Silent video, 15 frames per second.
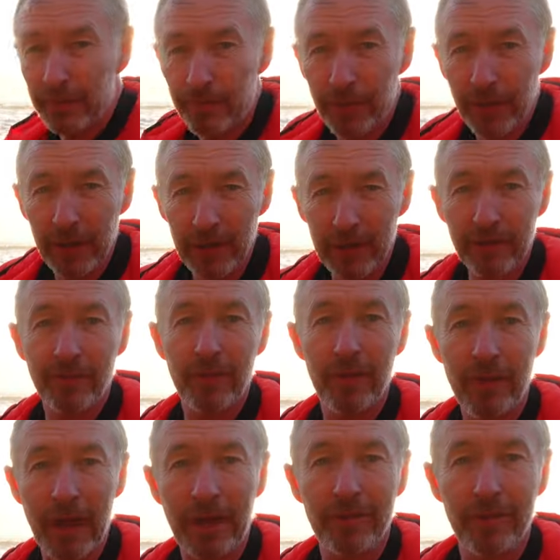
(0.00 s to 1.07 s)
fills
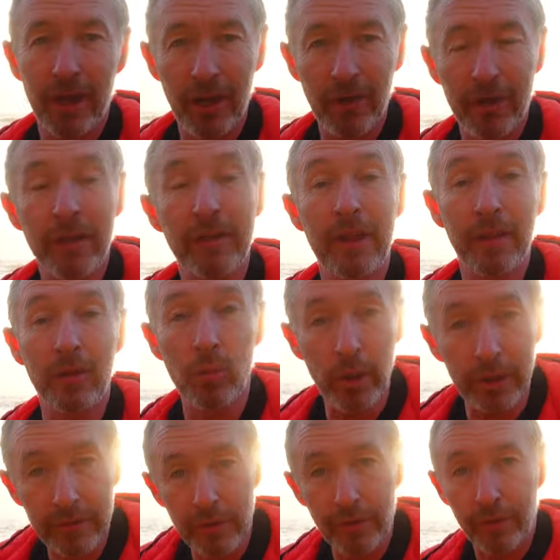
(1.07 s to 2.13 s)
that area then
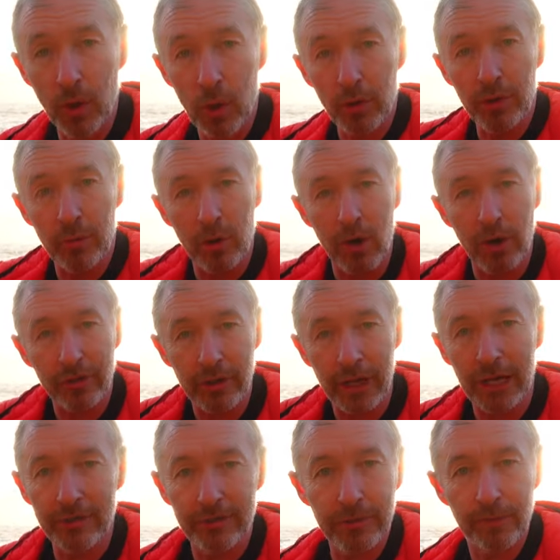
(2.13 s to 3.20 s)
with the flow of the water
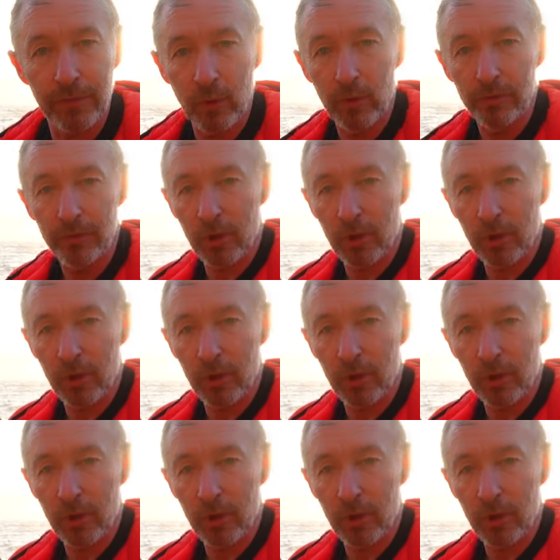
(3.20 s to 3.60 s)
as it flows